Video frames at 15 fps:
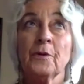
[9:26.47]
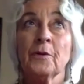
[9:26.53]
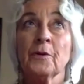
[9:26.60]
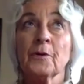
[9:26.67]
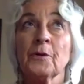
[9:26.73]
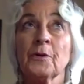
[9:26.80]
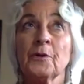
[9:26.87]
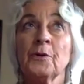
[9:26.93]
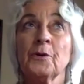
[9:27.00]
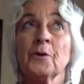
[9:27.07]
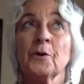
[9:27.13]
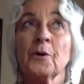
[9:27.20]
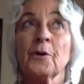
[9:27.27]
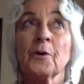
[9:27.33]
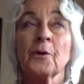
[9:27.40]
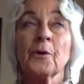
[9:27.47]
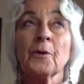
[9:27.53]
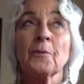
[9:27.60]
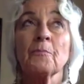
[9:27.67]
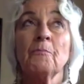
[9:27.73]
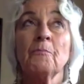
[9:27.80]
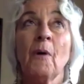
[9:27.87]
your
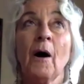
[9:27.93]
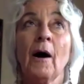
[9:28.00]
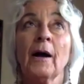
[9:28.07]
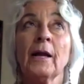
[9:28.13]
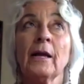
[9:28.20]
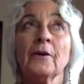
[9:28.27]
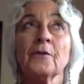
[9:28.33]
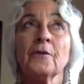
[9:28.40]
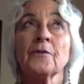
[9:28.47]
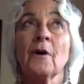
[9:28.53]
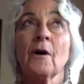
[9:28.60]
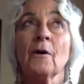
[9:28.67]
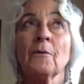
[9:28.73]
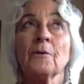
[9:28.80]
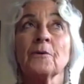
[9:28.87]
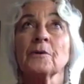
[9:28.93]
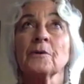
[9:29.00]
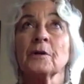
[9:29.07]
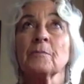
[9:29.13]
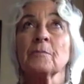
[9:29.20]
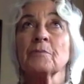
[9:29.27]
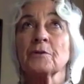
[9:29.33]
body is always
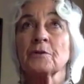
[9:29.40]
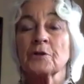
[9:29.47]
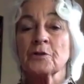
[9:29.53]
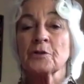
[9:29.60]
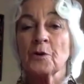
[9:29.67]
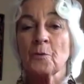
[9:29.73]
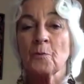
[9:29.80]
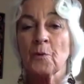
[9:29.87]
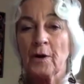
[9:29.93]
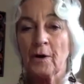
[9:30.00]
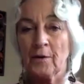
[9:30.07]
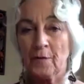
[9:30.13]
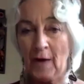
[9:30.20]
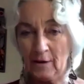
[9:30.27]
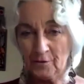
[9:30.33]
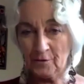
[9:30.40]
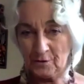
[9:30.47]
in a position where that